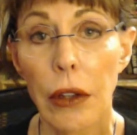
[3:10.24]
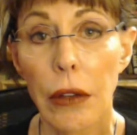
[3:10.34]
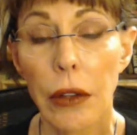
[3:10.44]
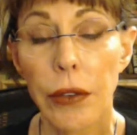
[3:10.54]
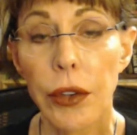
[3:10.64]

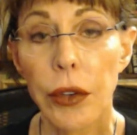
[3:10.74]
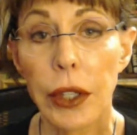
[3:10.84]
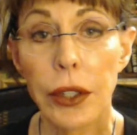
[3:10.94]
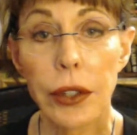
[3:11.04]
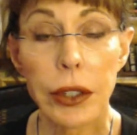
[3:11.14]
If you
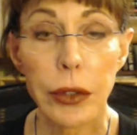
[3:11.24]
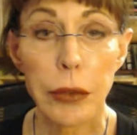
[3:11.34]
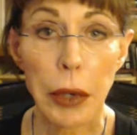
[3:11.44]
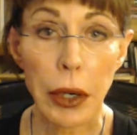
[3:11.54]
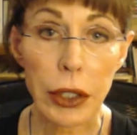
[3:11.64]
enter into
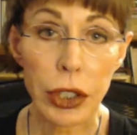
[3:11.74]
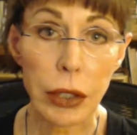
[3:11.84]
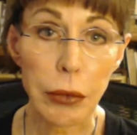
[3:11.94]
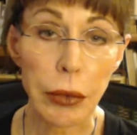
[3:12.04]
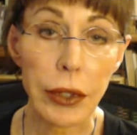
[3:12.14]
a
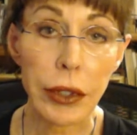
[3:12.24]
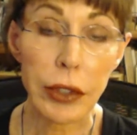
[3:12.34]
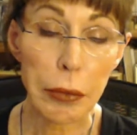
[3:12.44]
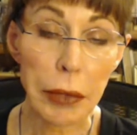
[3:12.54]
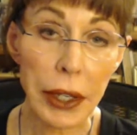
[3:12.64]
partnership, whether
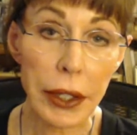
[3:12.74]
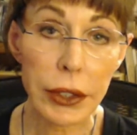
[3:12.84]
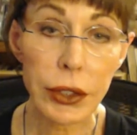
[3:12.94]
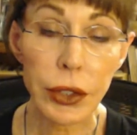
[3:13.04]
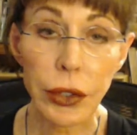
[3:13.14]
it's a
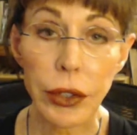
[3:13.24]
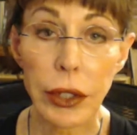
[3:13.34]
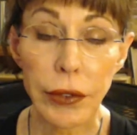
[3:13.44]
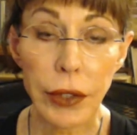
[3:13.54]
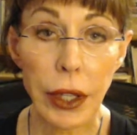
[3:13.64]
marriage or you
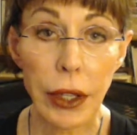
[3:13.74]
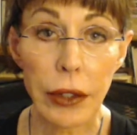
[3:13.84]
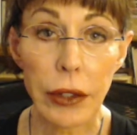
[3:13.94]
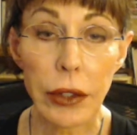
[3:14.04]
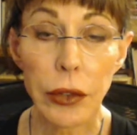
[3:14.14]
live
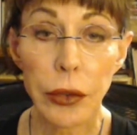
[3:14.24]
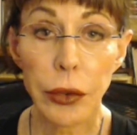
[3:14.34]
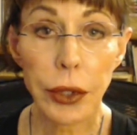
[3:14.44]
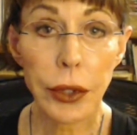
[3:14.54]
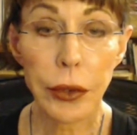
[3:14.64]
together
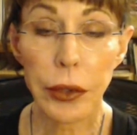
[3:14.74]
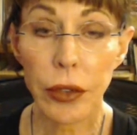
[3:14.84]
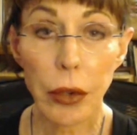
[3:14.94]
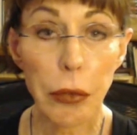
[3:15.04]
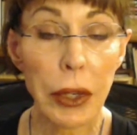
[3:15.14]
or you in
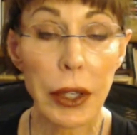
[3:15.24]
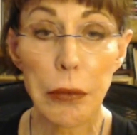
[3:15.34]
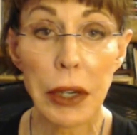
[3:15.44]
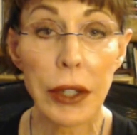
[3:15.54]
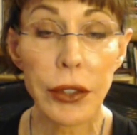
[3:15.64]
some way
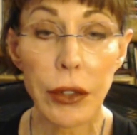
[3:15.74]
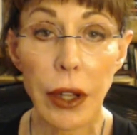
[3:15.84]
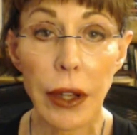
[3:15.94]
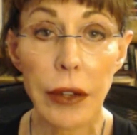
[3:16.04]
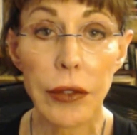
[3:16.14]
combine your
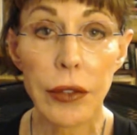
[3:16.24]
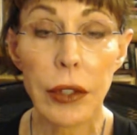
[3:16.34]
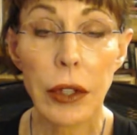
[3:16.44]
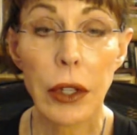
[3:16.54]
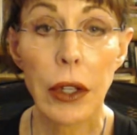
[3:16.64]

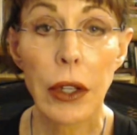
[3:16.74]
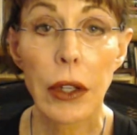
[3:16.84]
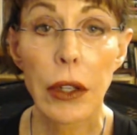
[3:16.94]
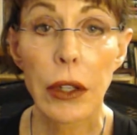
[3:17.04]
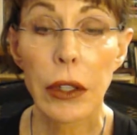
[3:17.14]
lives,
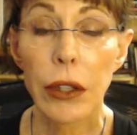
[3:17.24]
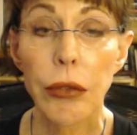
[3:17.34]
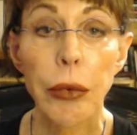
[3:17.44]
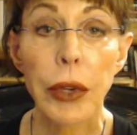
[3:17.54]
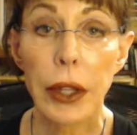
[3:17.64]
you
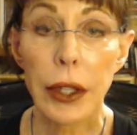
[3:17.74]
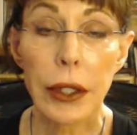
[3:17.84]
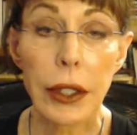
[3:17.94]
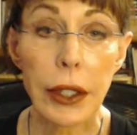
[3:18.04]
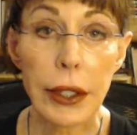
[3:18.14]
really
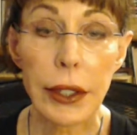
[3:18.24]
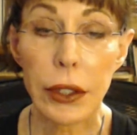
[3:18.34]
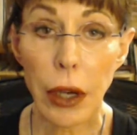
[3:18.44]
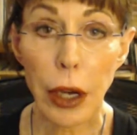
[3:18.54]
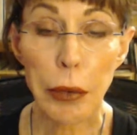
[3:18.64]
need to
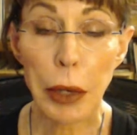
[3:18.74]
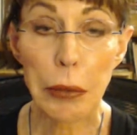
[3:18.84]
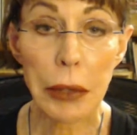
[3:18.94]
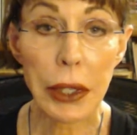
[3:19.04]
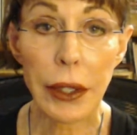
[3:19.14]
talk
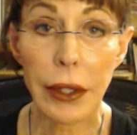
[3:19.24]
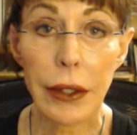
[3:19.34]
about money.